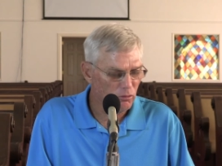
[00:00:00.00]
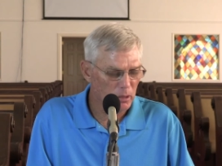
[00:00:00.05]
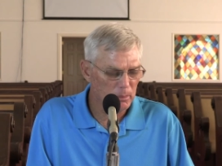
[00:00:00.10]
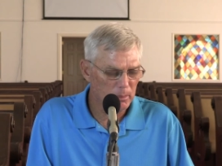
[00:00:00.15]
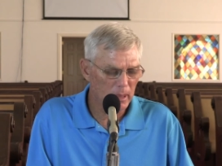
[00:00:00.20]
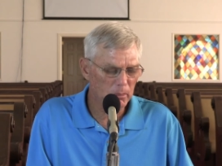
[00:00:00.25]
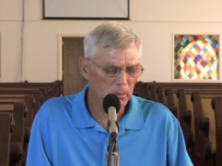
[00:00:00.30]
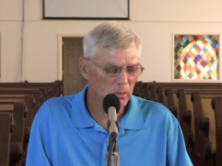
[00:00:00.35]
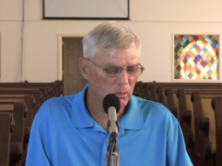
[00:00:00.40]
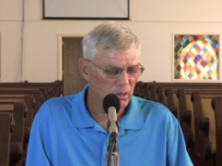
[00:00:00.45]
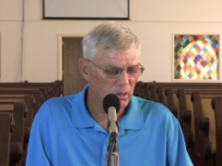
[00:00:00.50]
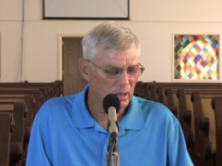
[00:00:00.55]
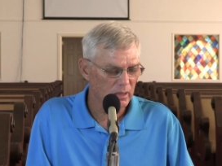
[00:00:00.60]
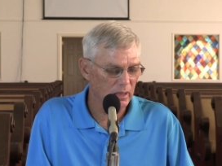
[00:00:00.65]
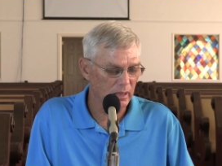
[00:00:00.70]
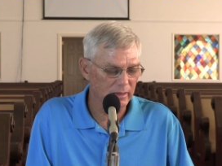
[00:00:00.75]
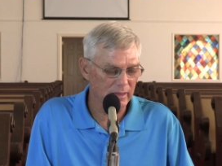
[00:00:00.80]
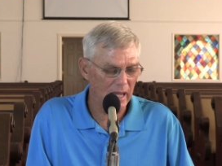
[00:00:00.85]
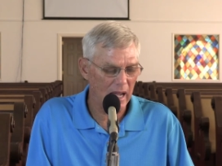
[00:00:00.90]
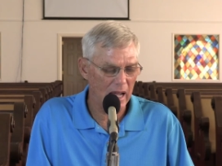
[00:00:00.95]
Remember
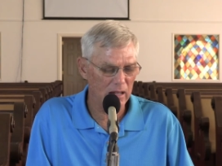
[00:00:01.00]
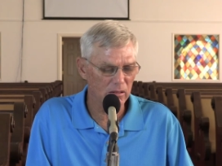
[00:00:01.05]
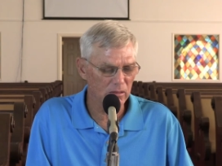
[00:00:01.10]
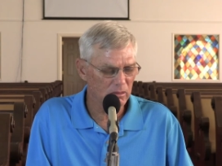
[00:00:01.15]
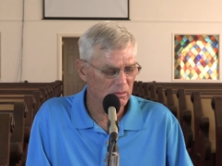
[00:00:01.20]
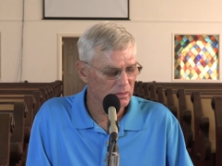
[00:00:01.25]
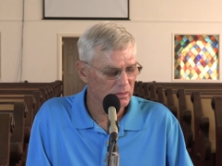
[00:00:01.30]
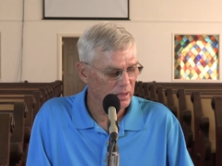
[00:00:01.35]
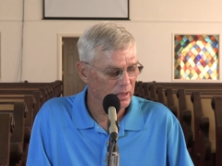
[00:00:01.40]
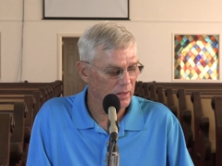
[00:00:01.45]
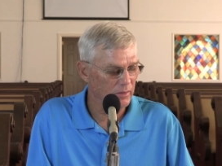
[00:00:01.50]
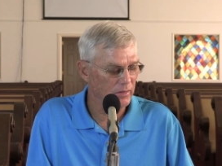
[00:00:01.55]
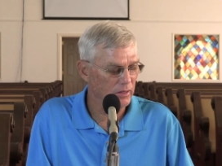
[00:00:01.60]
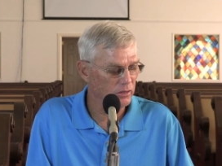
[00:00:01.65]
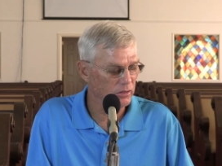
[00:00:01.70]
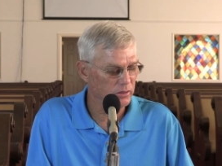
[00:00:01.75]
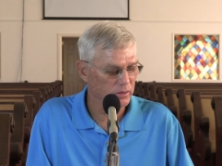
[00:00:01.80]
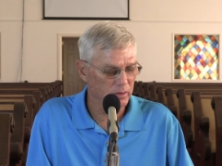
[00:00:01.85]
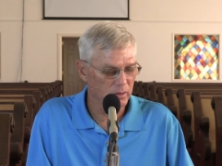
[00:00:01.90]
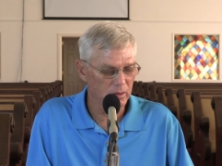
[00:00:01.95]
the title of
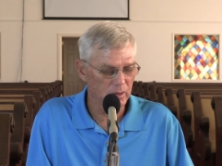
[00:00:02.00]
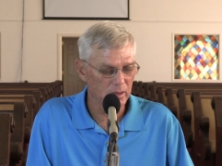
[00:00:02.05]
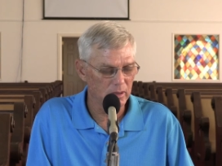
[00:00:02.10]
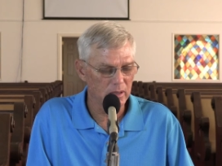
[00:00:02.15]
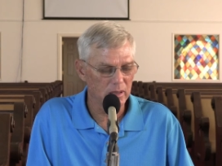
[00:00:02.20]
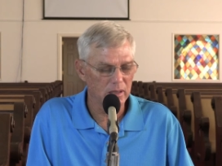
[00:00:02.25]
this